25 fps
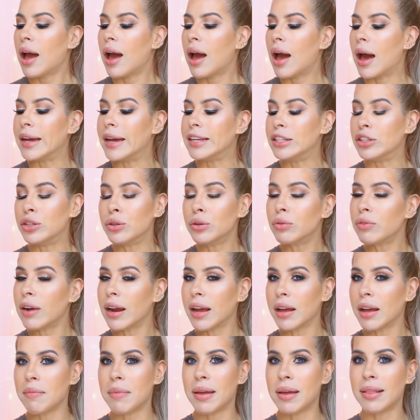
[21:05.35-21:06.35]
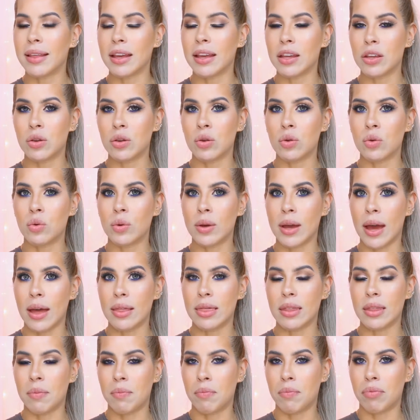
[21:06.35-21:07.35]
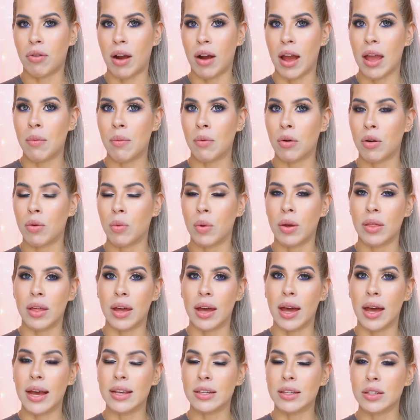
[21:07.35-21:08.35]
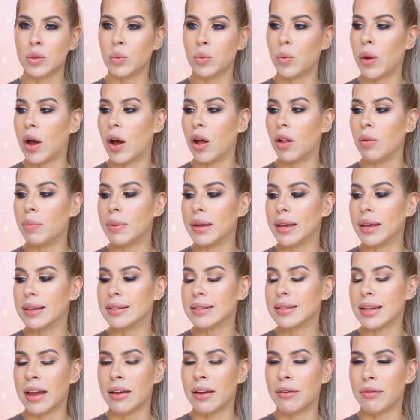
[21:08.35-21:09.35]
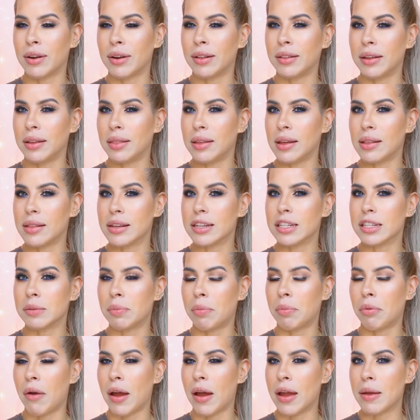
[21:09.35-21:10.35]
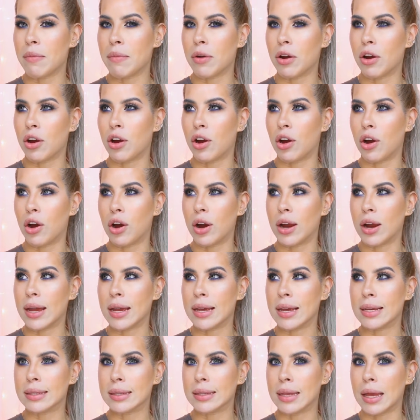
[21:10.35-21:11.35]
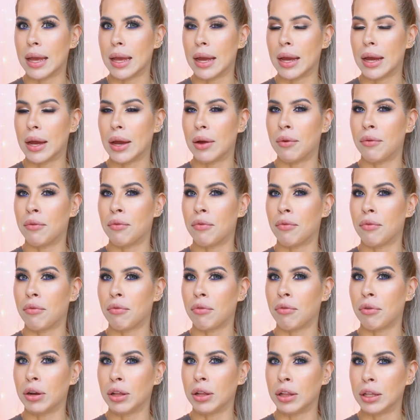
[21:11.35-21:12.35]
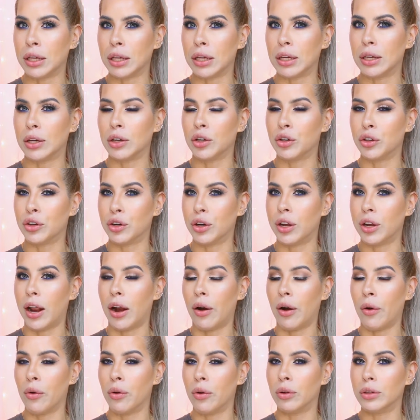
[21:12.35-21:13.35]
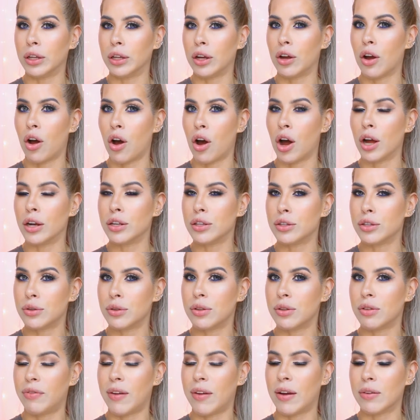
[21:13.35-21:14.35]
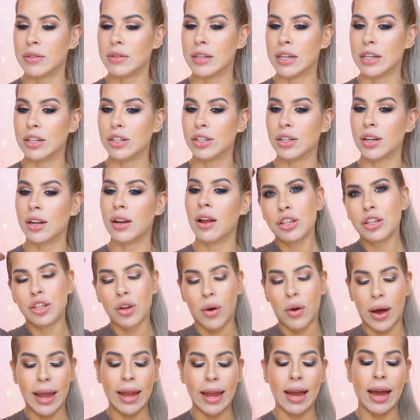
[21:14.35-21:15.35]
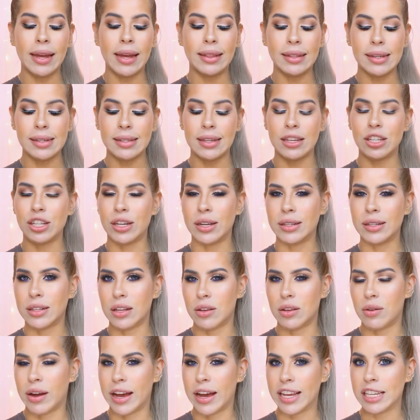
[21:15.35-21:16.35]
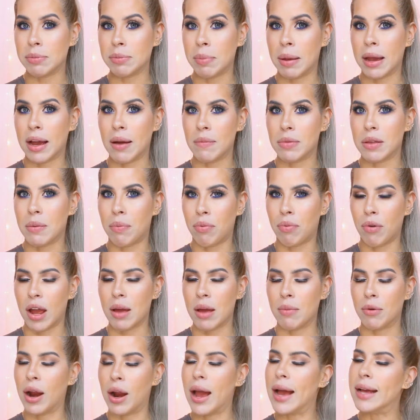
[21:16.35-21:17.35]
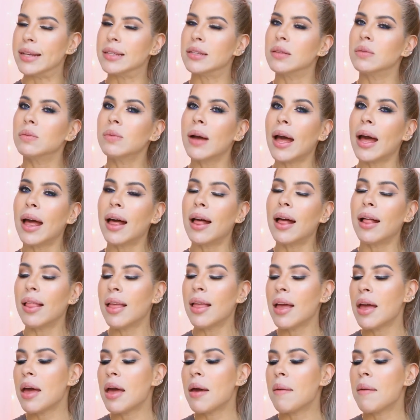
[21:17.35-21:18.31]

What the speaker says: I do recommend that you get the primer with it as well, because I really think this primer is really good at holding on to the foundation. So I highly suggest that you guys pick up the primer as well.